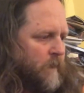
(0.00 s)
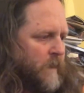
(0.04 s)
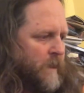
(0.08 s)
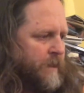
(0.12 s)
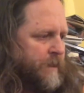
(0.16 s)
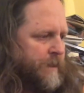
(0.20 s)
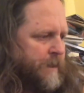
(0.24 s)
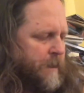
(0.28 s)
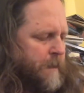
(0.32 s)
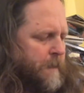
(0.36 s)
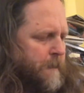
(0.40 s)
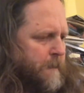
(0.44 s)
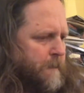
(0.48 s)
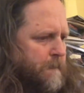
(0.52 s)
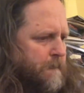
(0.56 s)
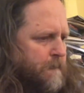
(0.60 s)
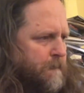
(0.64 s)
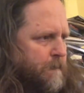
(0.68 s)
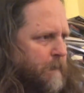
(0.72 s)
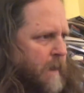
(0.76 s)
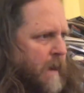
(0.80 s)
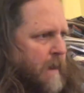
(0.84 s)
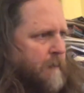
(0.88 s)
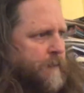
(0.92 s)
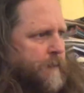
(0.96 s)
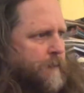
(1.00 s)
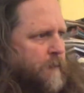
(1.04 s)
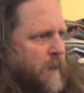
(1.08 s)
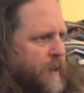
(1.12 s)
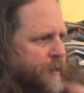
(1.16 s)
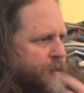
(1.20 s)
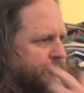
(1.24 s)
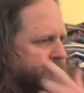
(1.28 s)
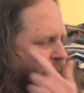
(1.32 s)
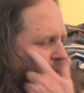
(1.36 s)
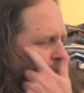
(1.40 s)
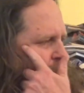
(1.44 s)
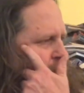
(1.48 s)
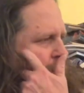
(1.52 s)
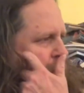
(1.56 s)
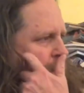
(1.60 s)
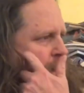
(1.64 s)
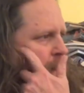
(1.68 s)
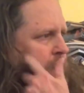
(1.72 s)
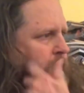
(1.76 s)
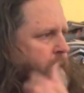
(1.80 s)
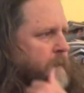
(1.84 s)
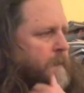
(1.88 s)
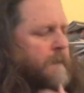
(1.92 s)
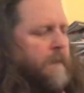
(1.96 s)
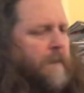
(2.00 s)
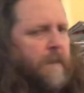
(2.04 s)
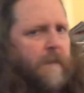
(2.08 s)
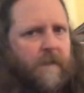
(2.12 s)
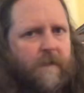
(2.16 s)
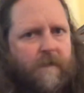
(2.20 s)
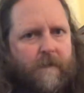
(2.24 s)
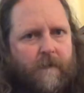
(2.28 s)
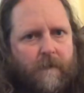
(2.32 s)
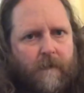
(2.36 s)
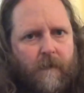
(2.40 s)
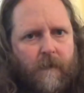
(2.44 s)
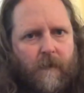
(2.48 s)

So I was watching a video on